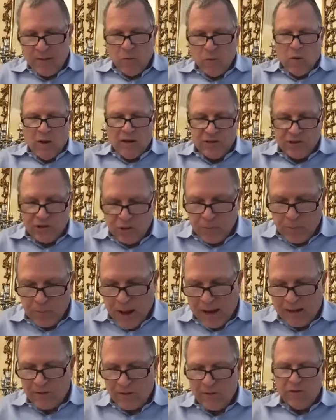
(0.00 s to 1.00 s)
Once you
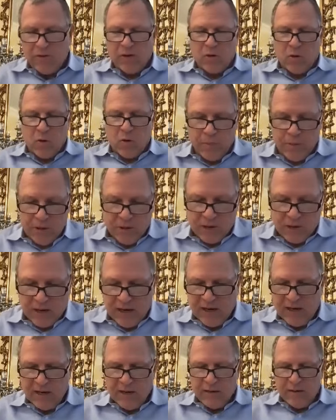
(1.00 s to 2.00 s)
makriv the korban, you can
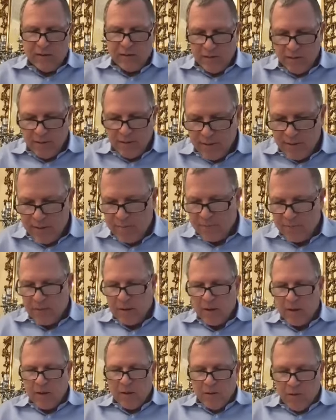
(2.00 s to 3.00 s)
eat it.
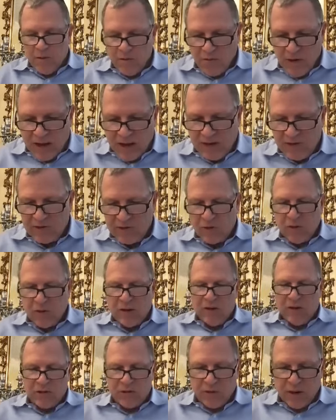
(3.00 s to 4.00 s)
Veni surah
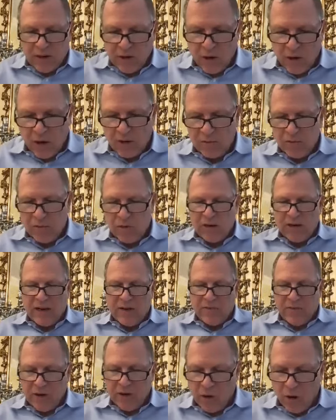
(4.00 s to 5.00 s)
isra Noah. You can
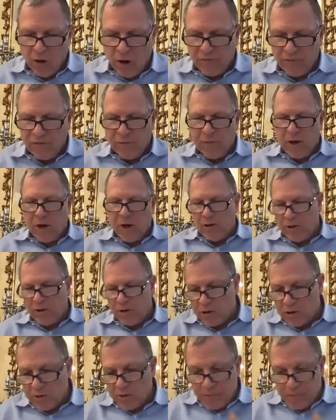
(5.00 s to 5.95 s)
have anoah from chadash.